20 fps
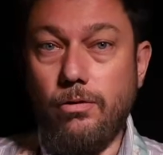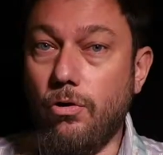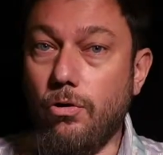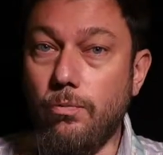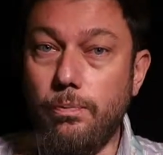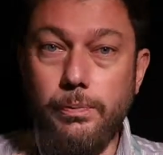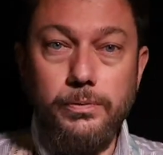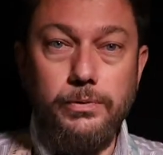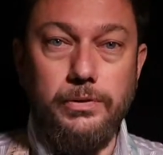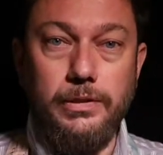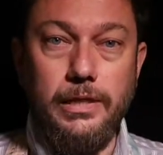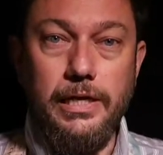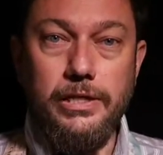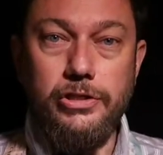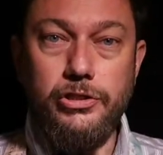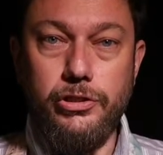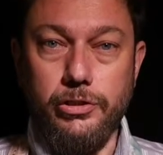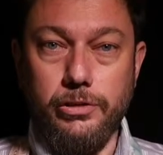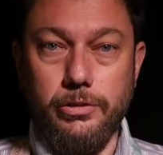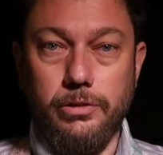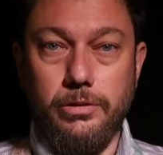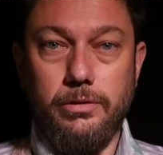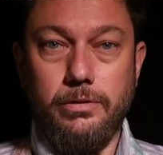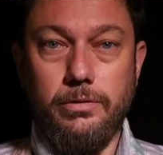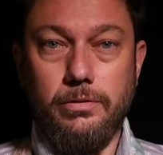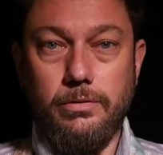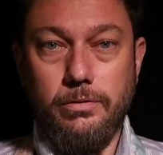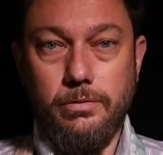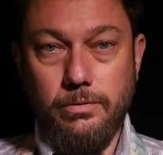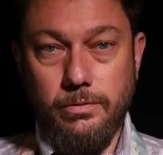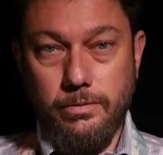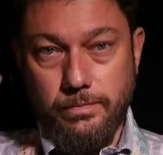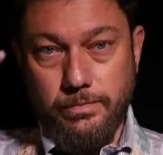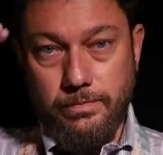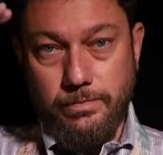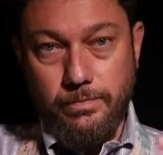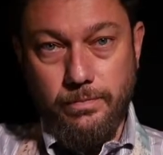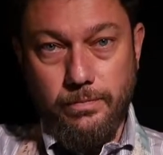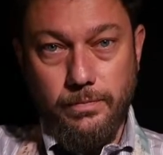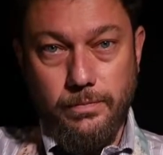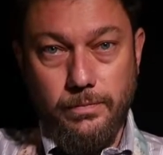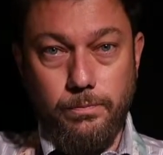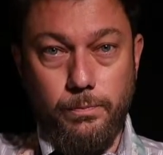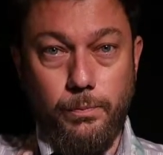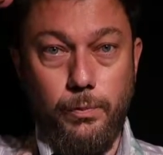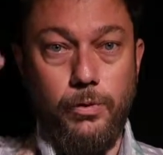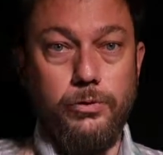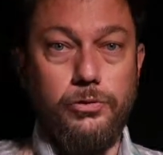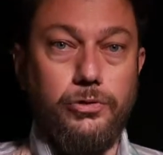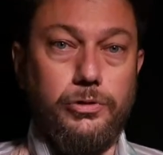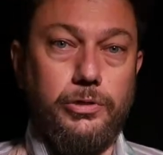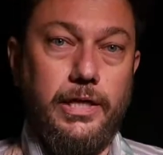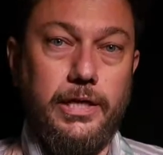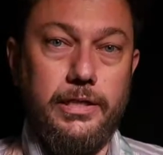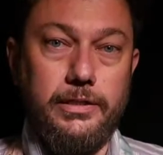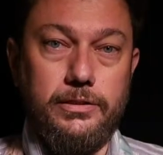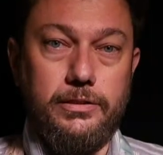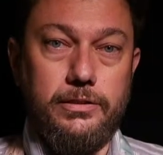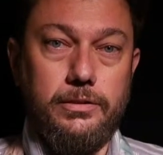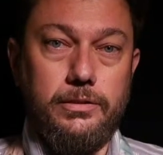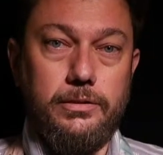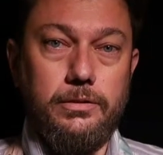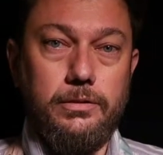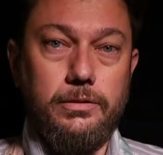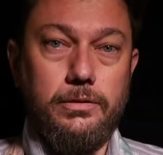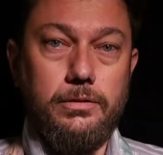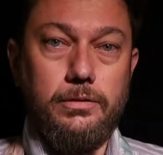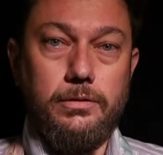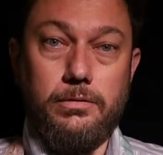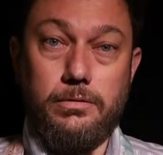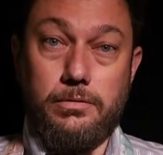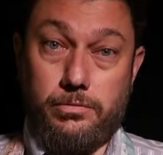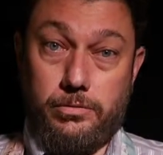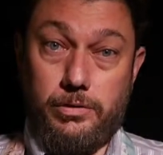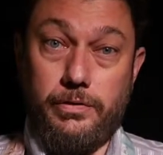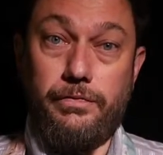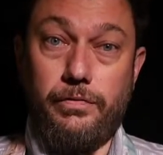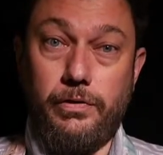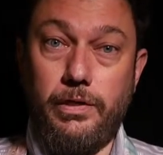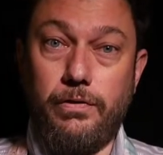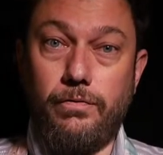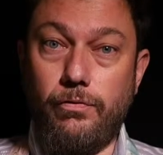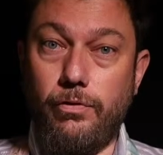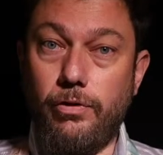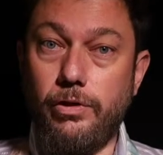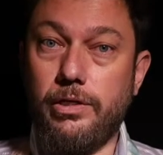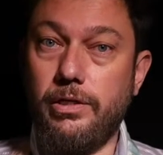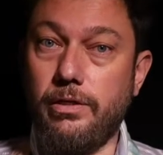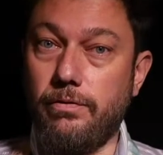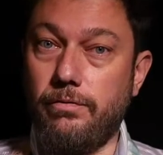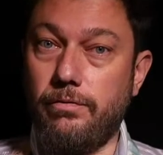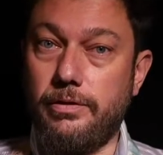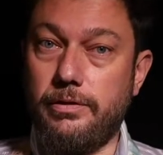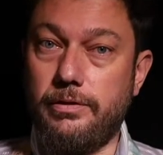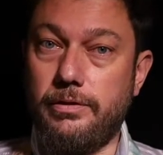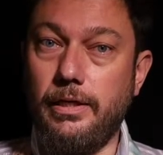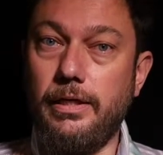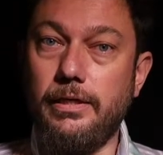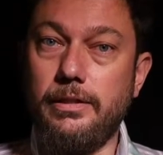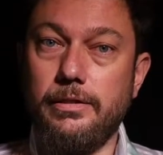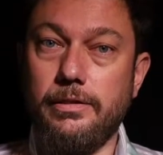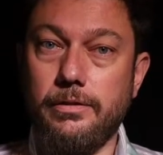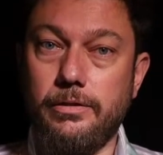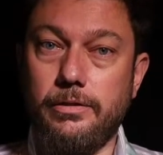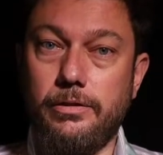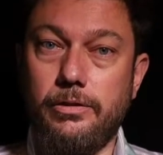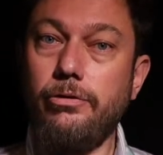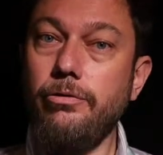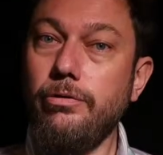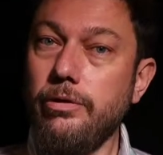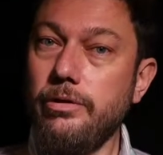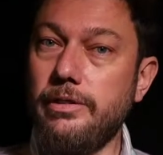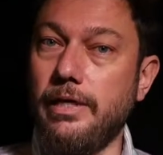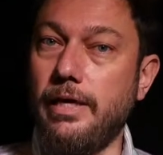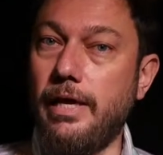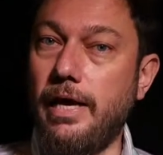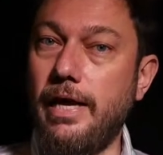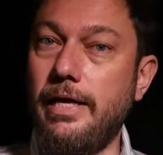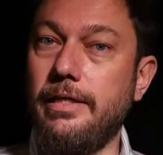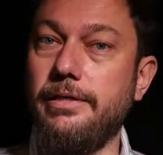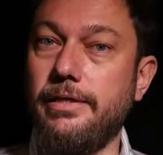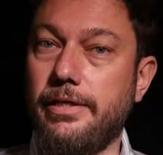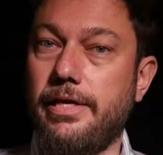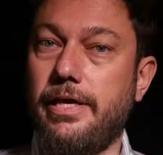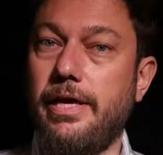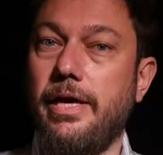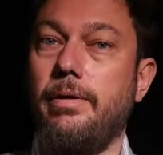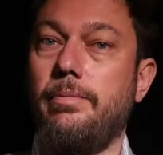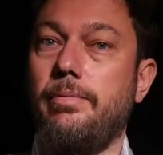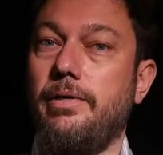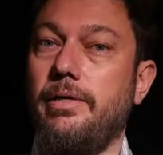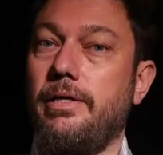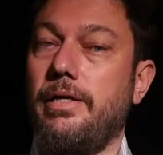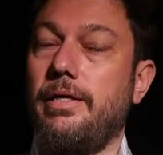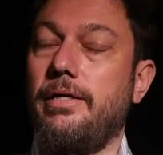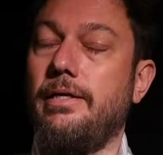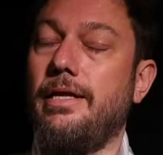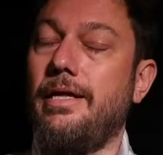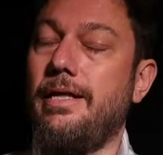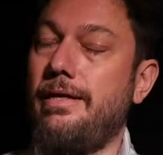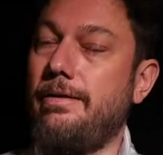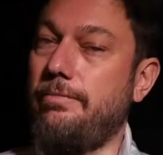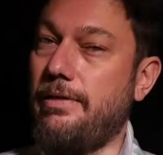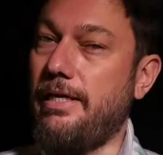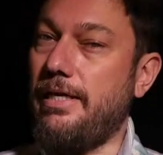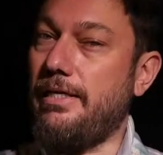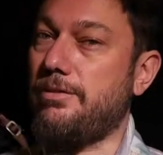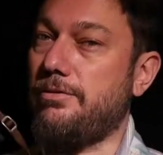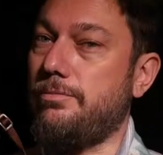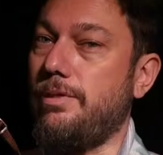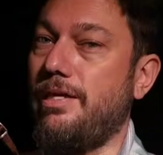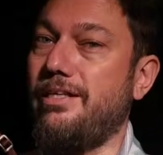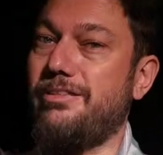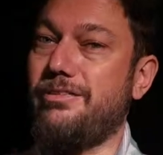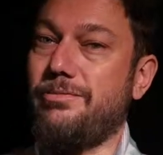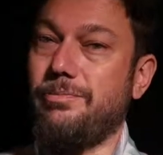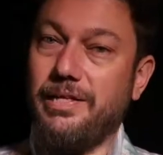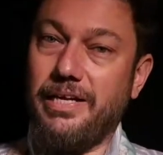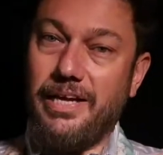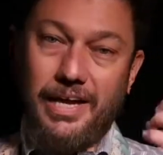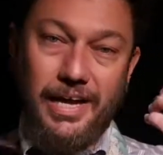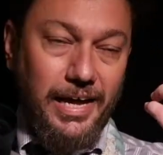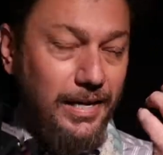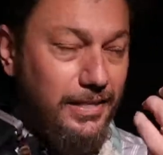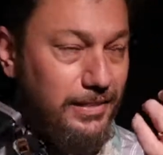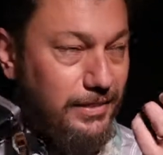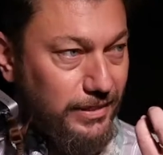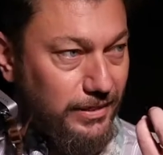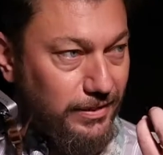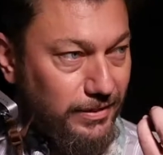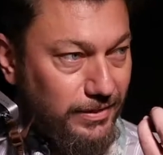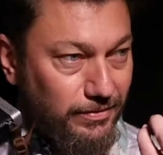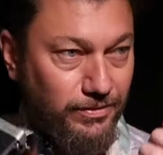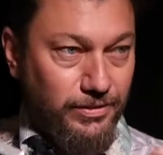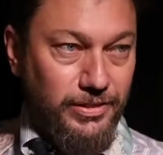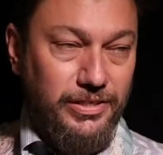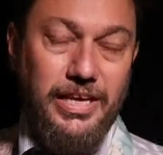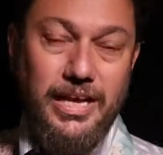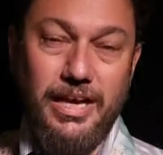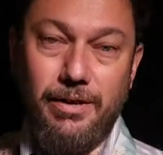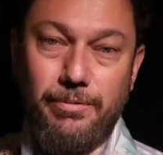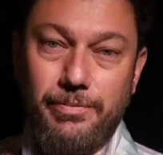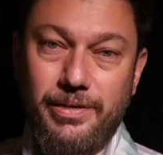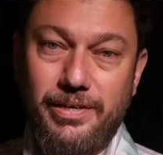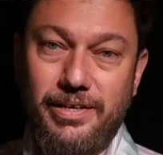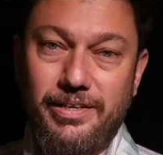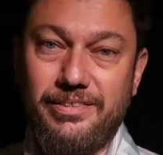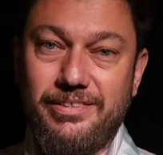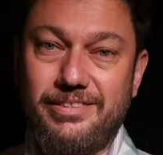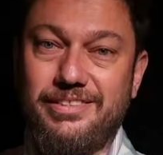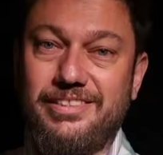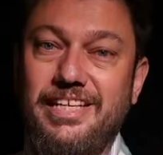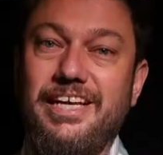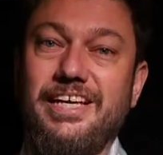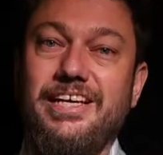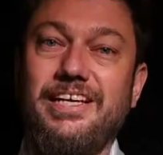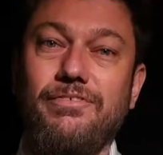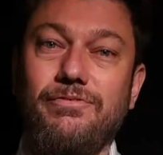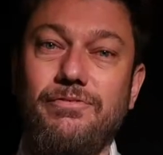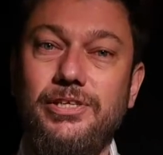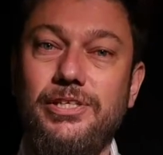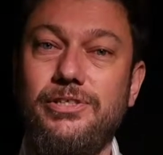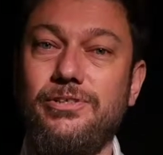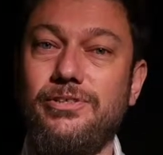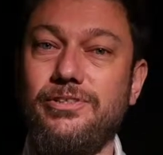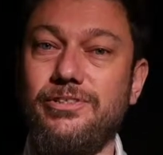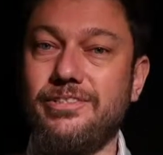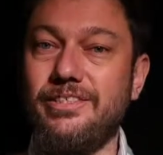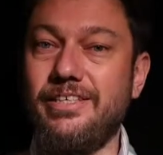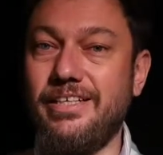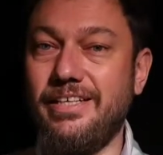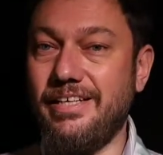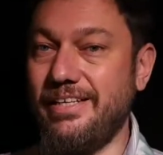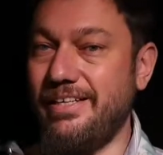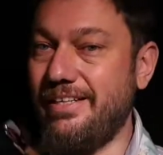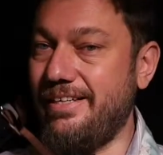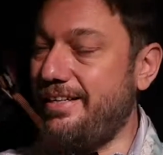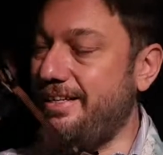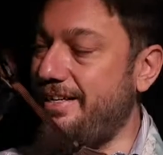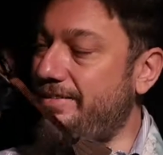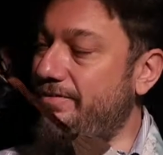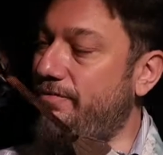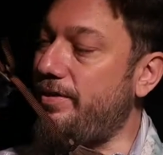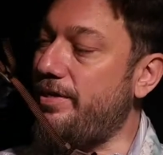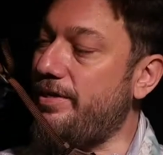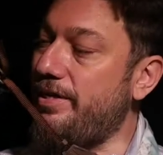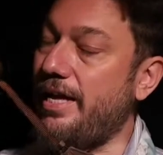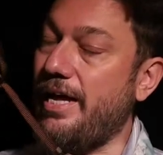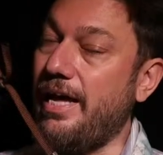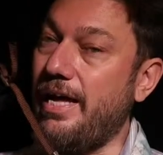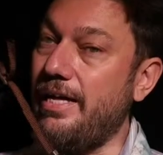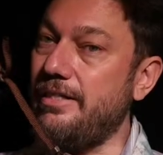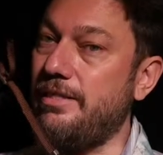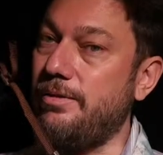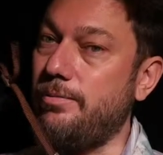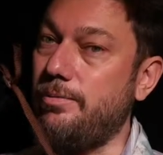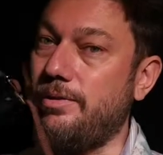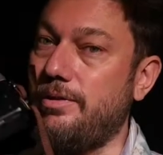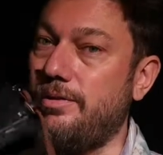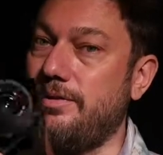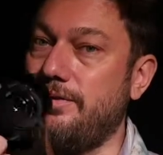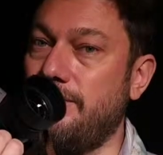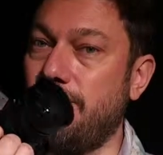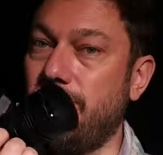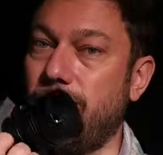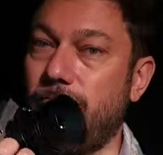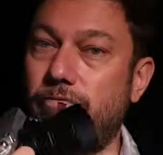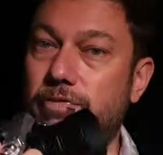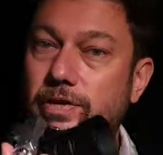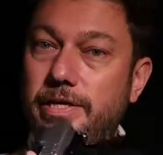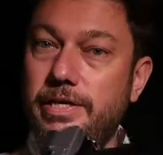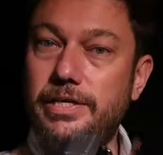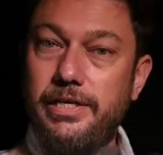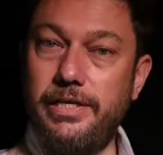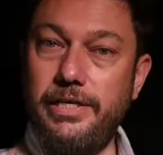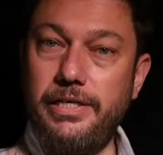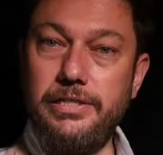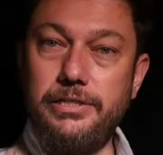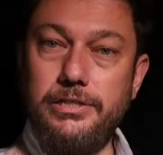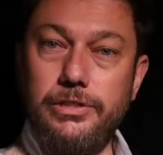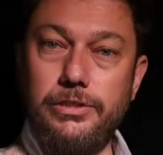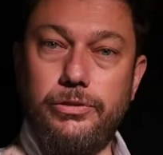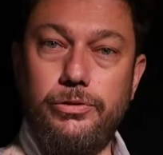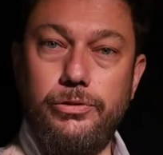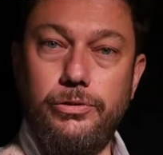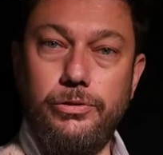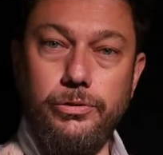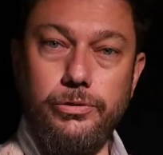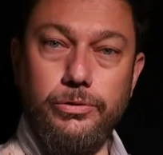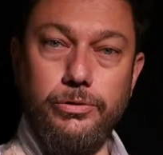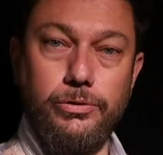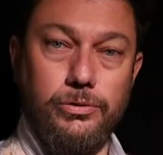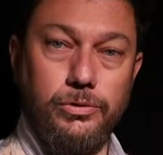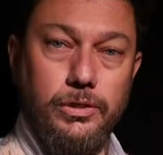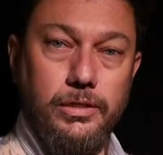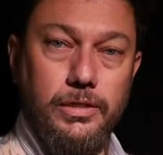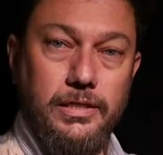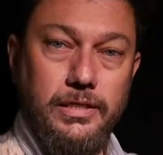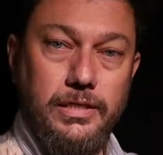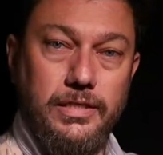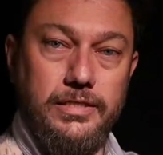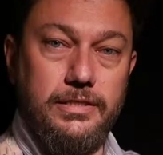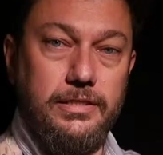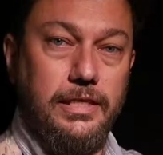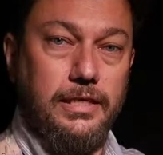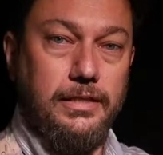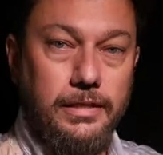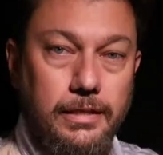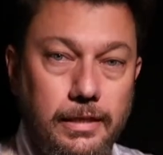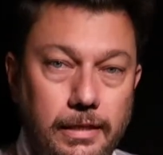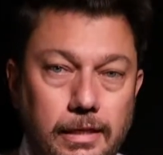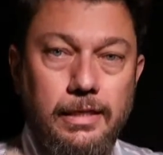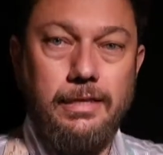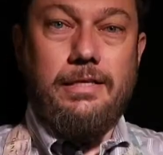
open nature portraits, if you are working with that, you need a handy camera. Yeah, that must be a handy camera. It's taking videos, very handleable, very easy to use. It's not